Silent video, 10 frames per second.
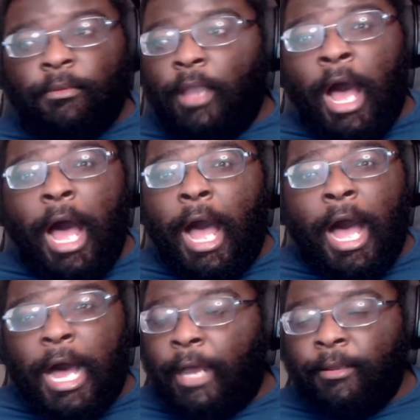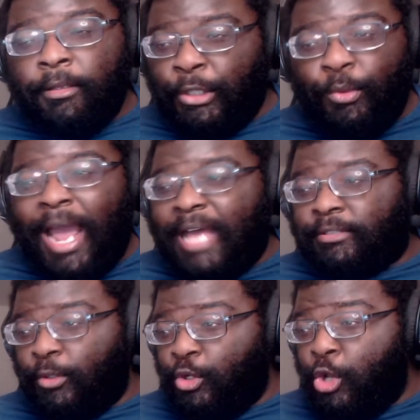uh-uh. You got
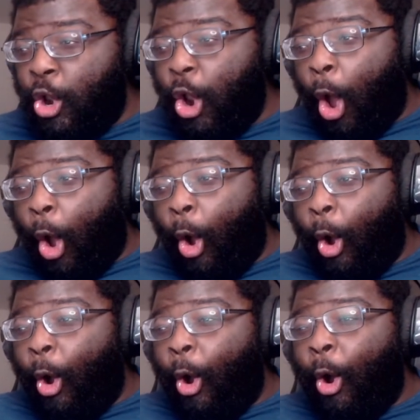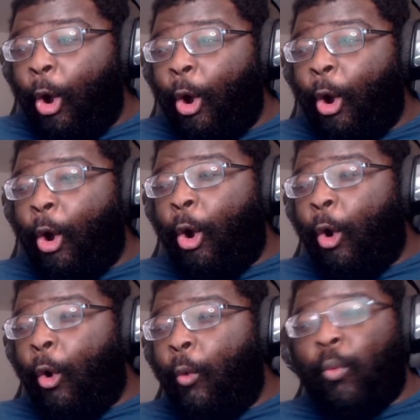
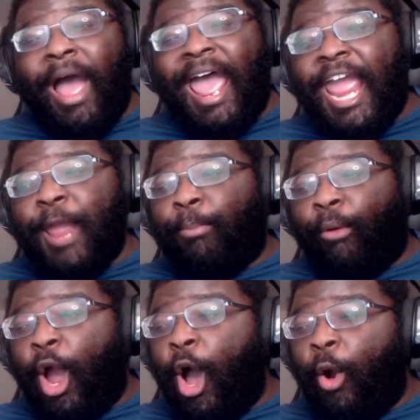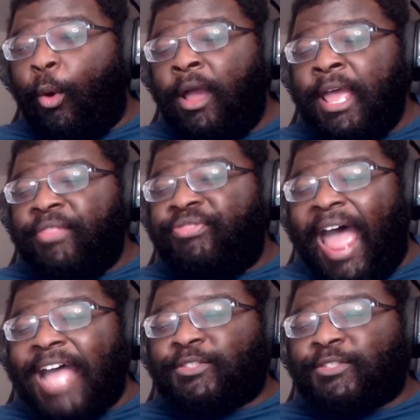no way, bro. That's